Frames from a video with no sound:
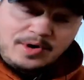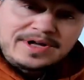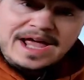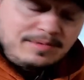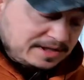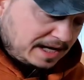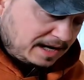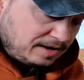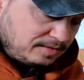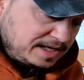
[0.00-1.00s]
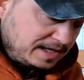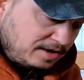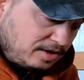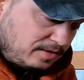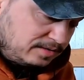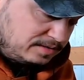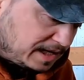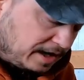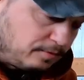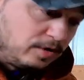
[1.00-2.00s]
I'm okay with that. I don't need it all.
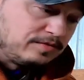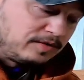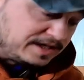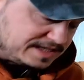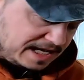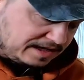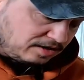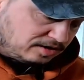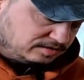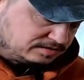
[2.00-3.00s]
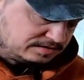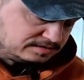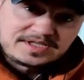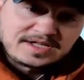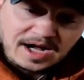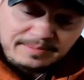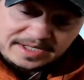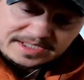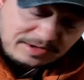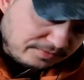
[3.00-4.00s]
And I wouldn't want to take it all. It's not a
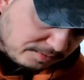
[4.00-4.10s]
big deal